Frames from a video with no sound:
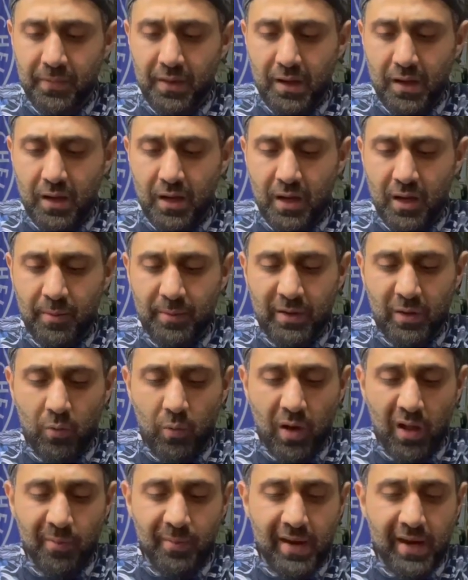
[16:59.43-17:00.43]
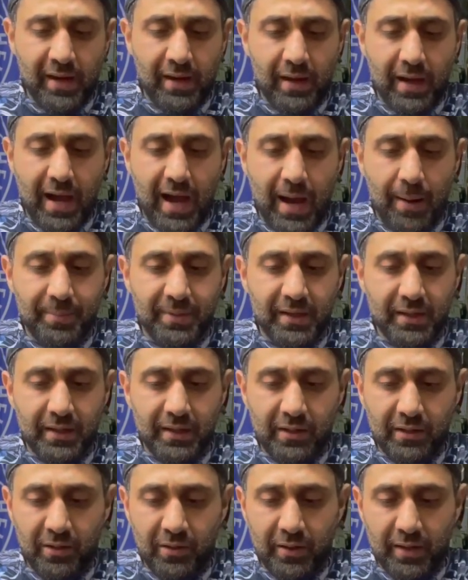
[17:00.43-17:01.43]
in a well-made optic.
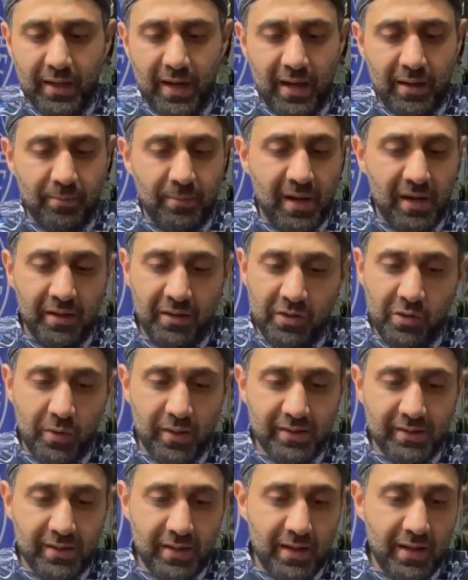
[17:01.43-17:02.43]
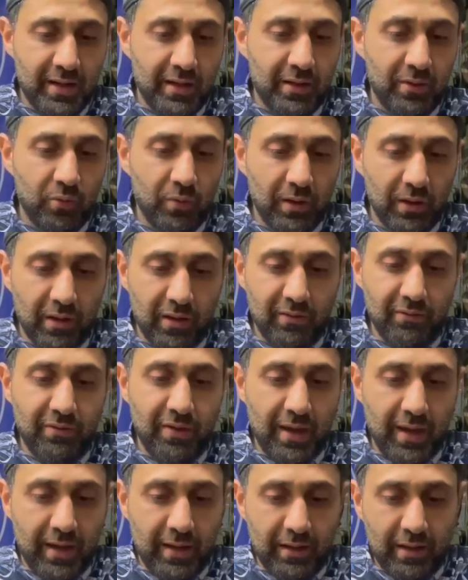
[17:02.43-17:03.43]
Again, made in USA, we love
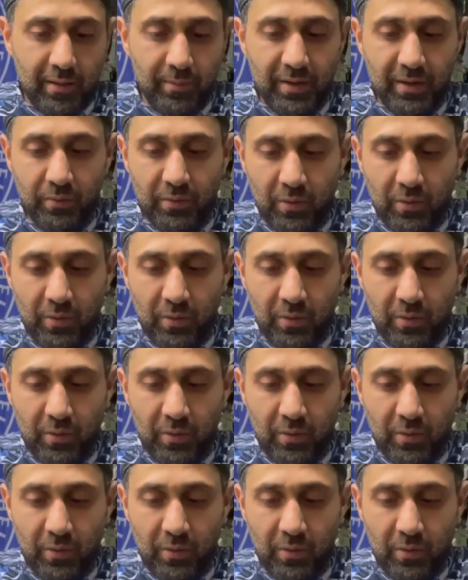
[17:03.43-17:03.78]
that. I mean, we